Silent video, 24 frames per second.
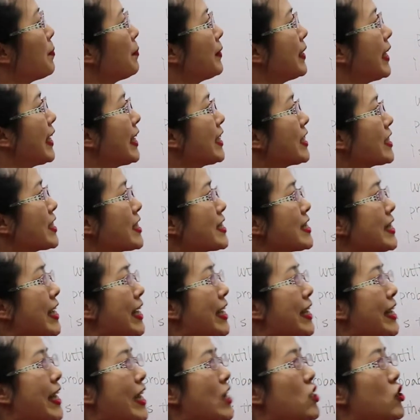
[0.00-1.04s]
players
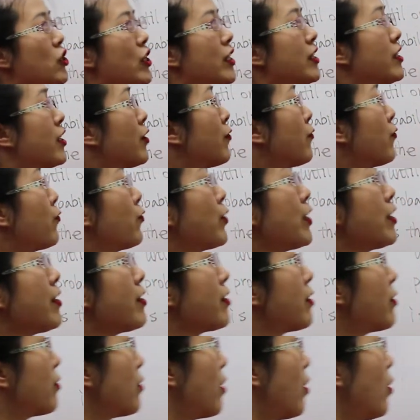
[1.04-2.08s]
engage in a free
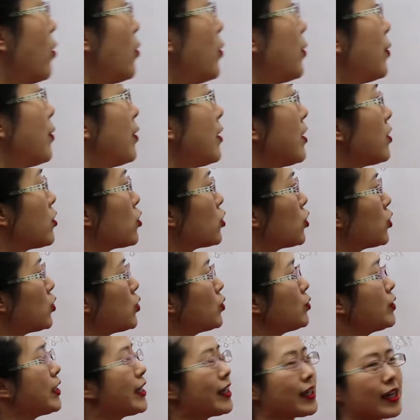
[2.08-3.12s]
throw
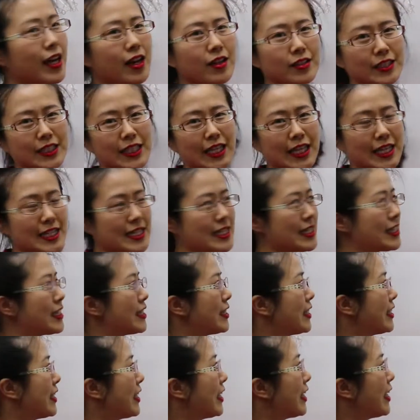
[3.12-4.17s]
shooting contest.
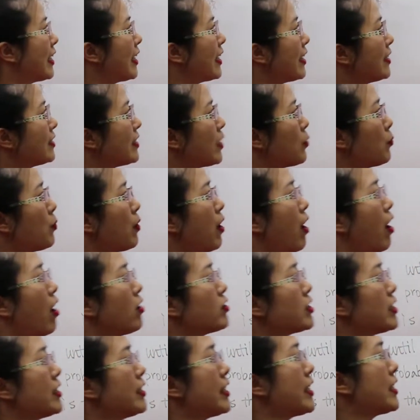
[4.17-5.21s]
They will
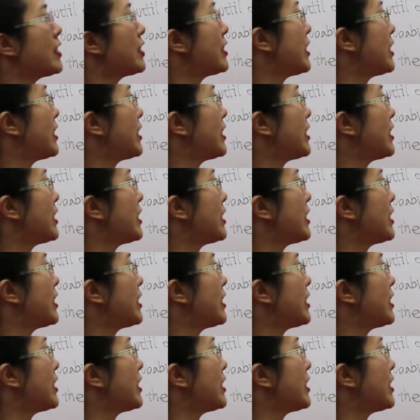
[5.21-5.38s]
alternate